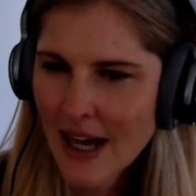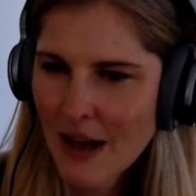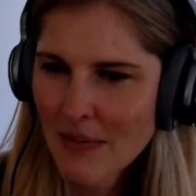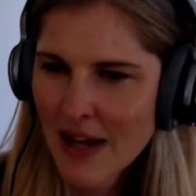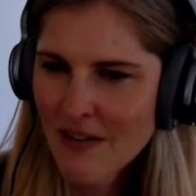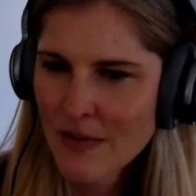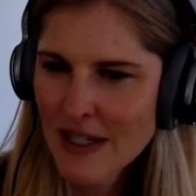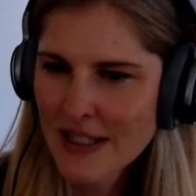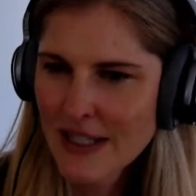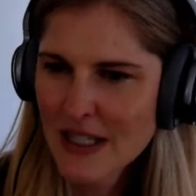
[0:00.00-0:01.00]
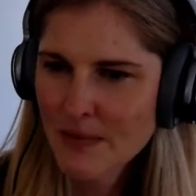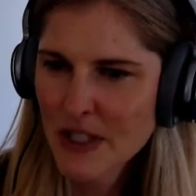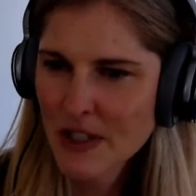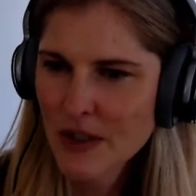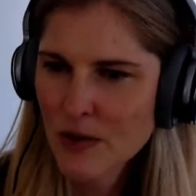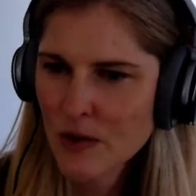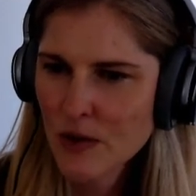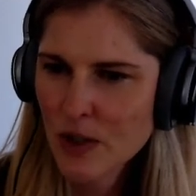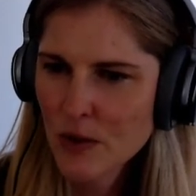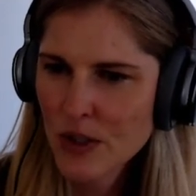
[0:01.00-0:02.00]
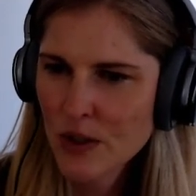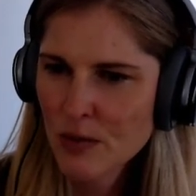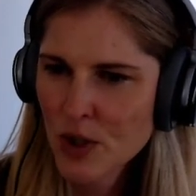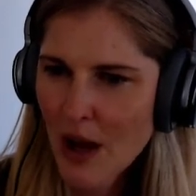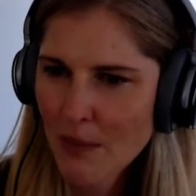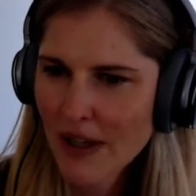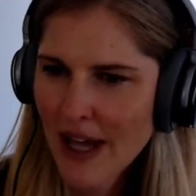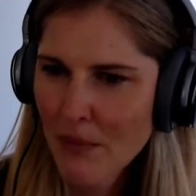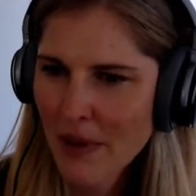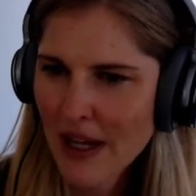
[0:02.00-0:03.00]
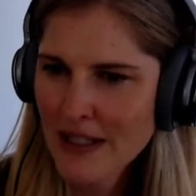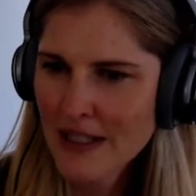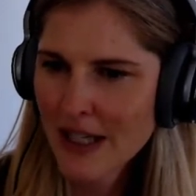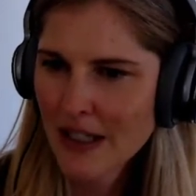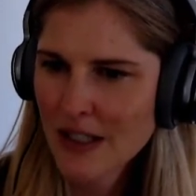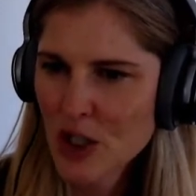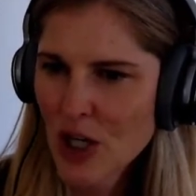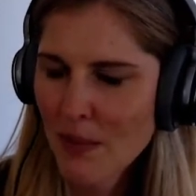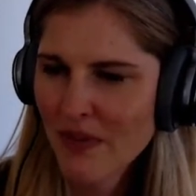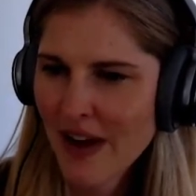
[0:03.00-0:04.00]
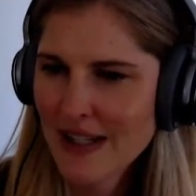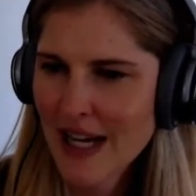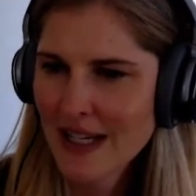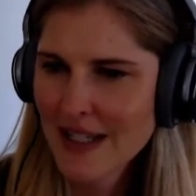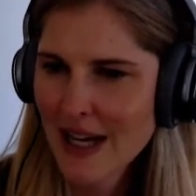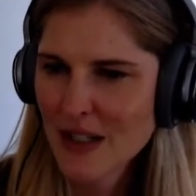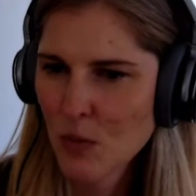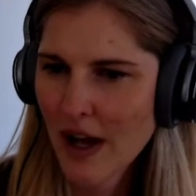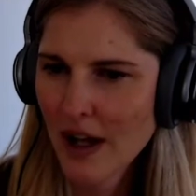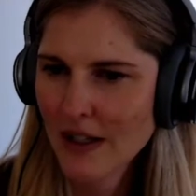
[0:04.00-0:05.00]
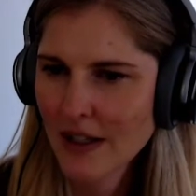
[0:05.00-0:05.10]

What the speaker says: I may have missed this, but do YouTube shopping campaigns link to Shopify sites as well?